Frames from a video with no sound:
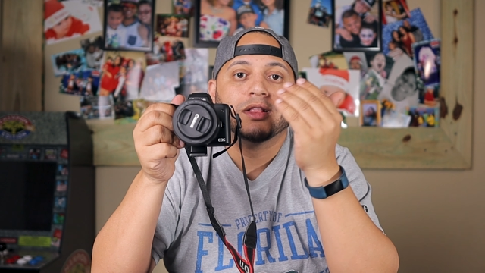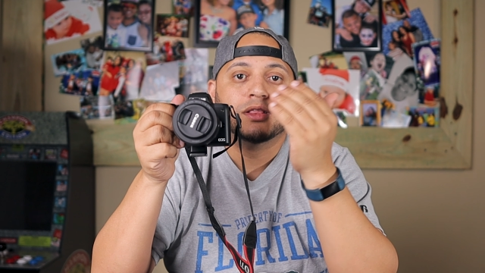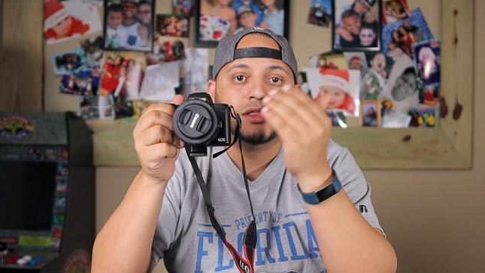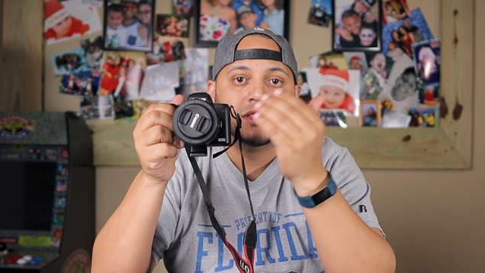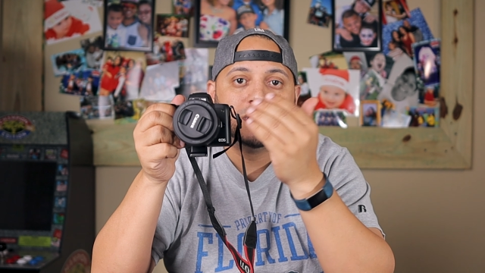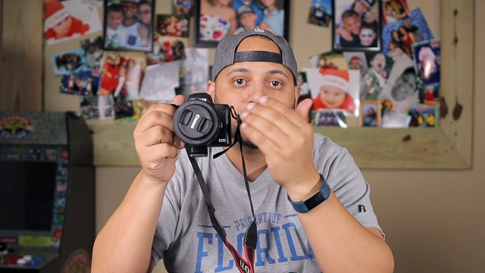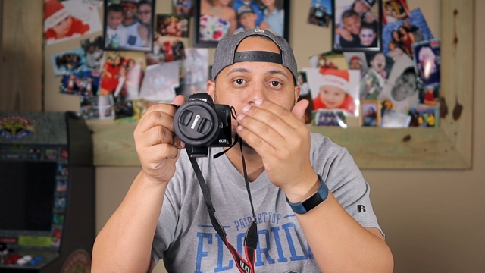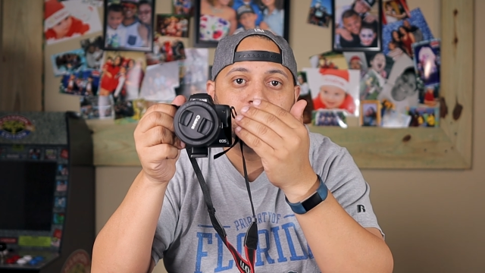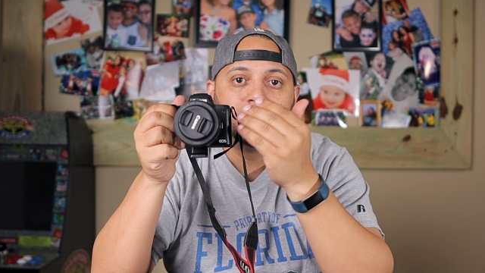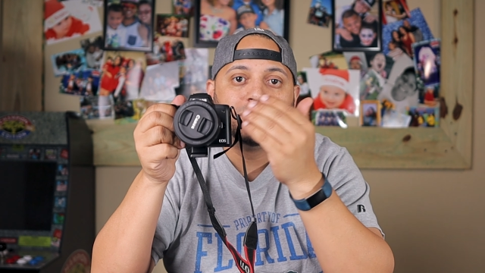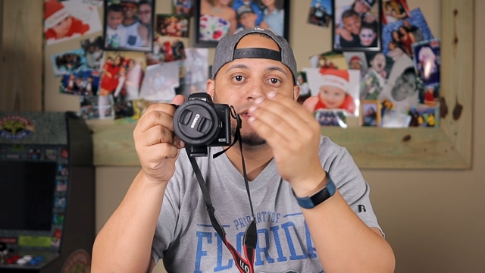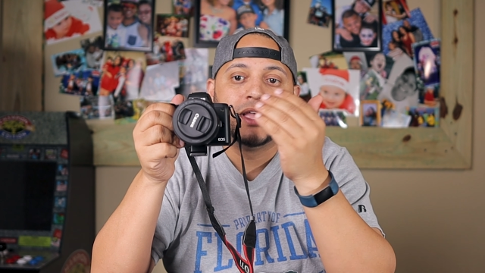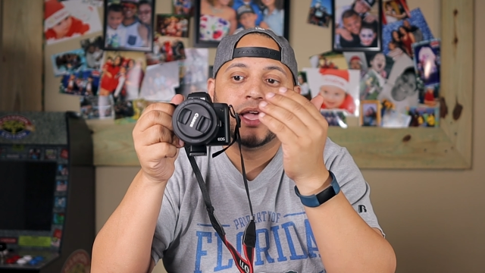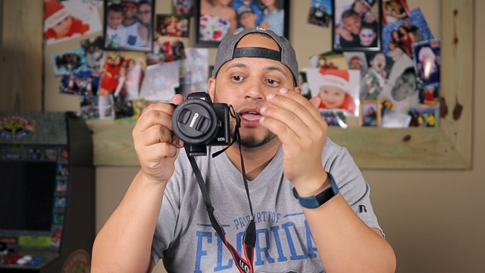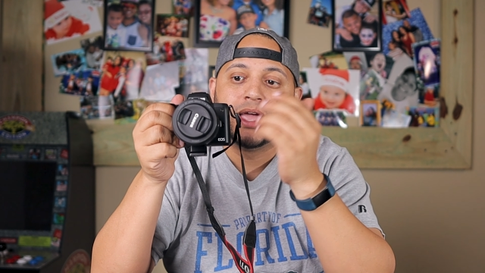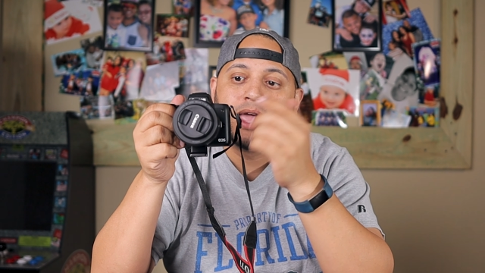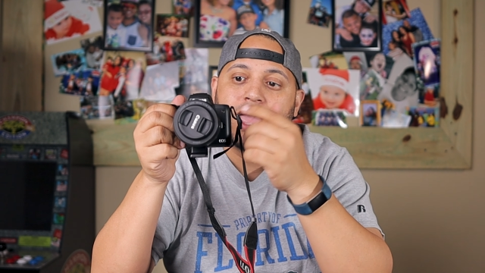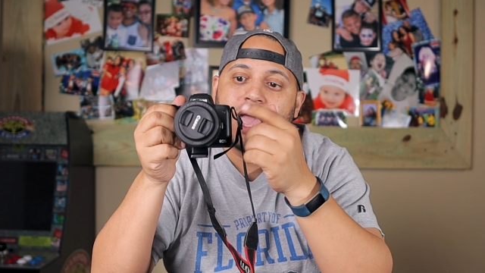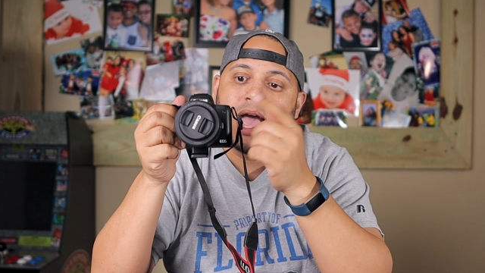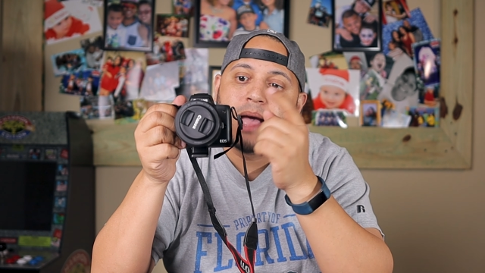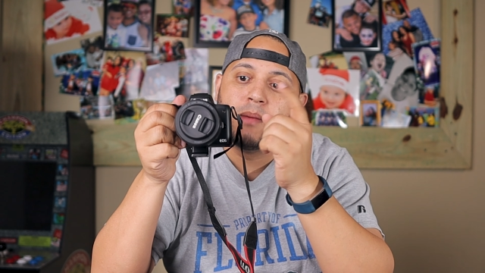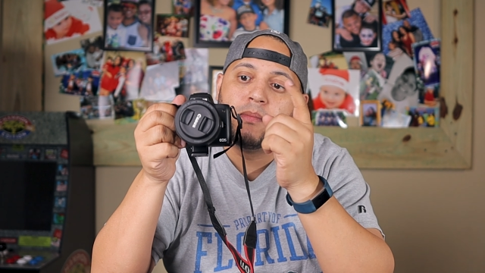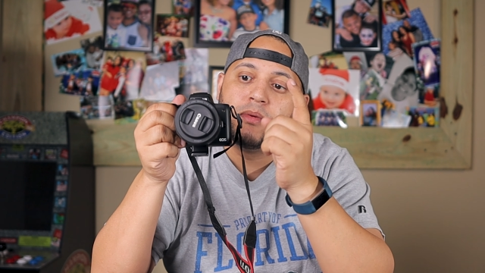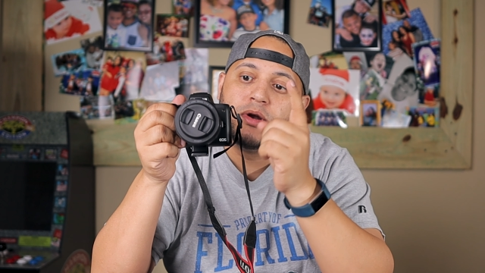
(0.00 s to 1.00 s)
this
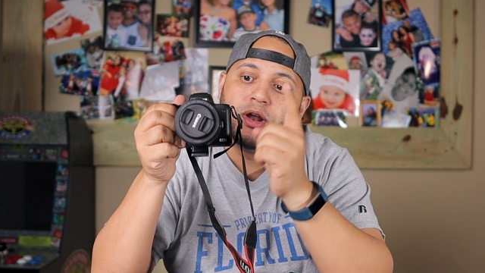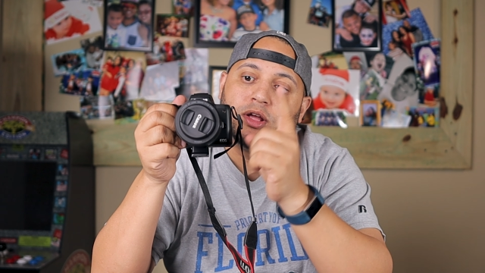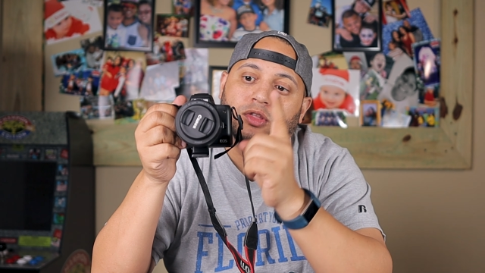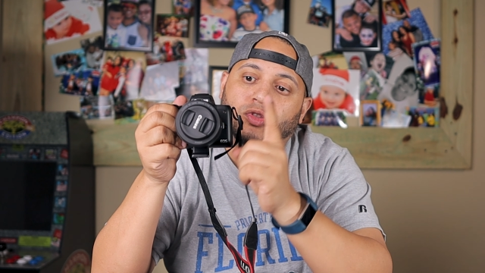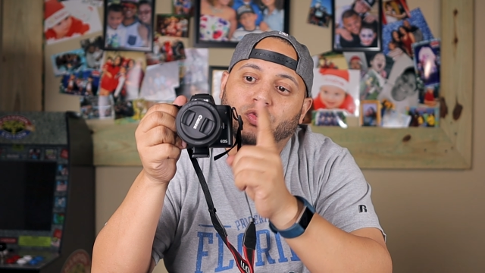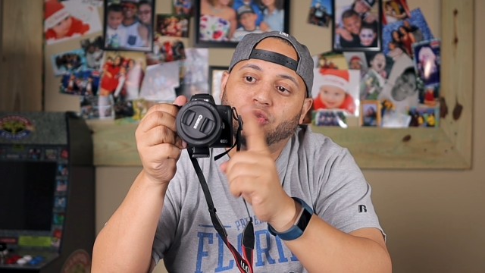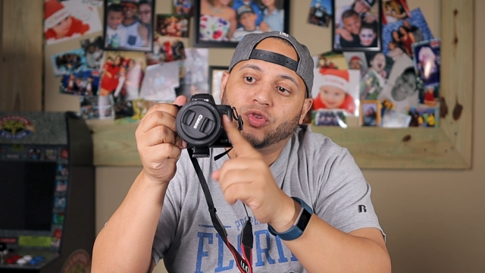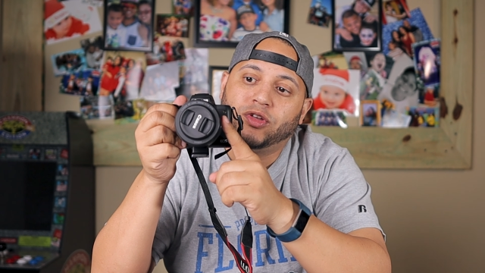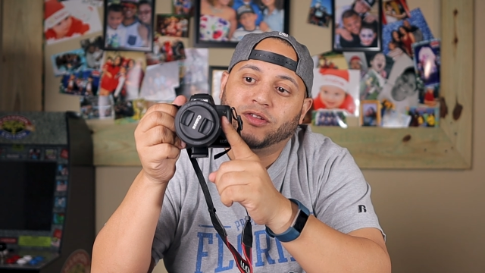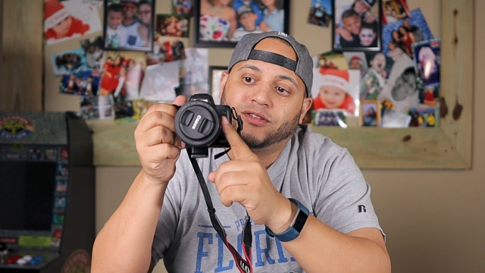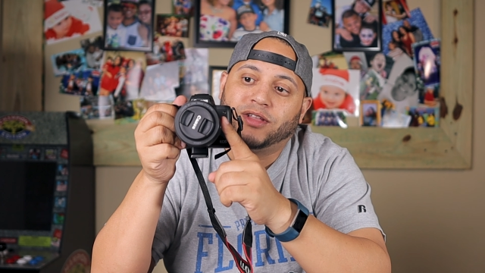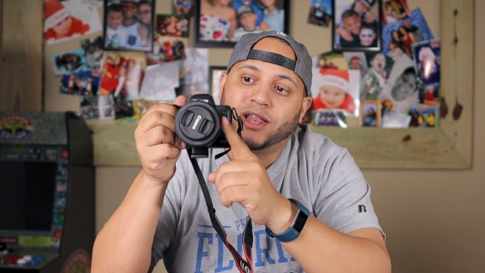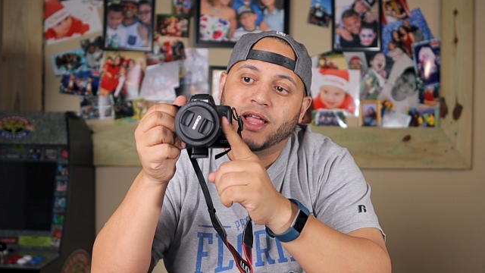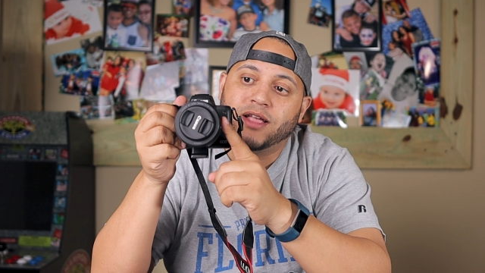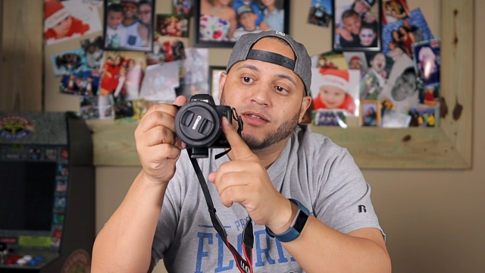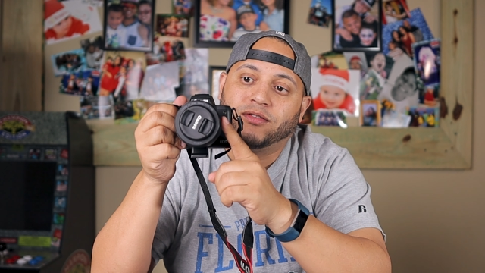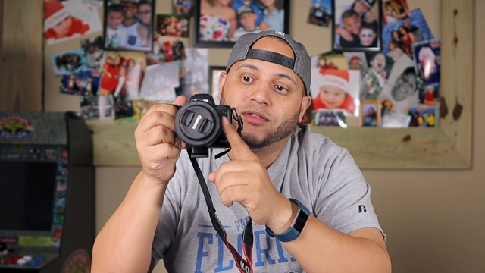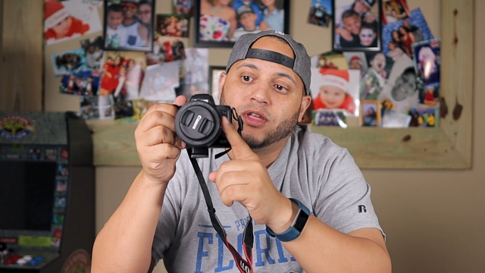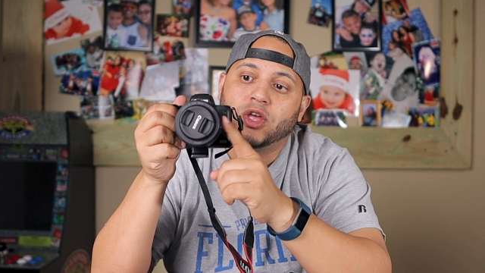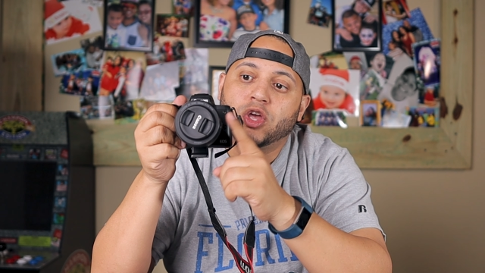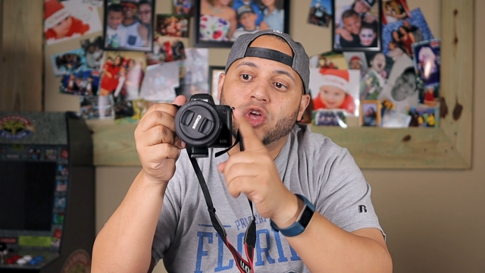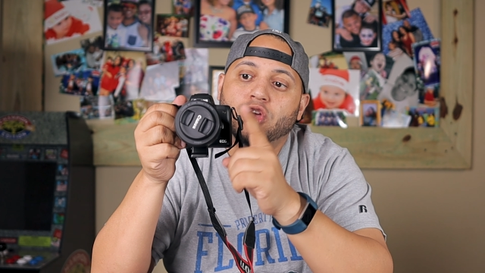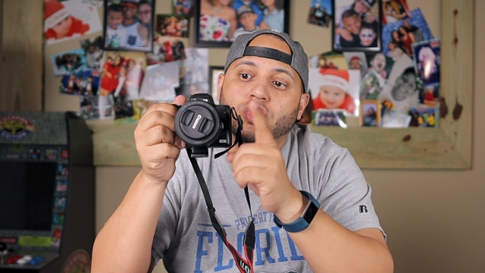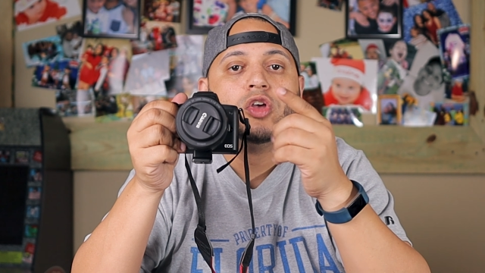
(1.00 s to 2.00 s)
camera to this
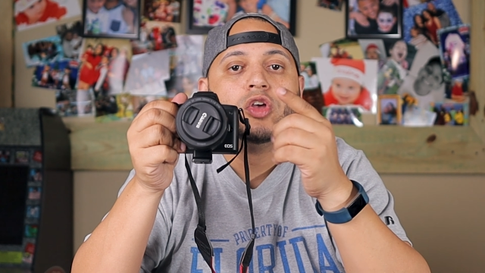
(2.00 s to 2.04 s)
lens.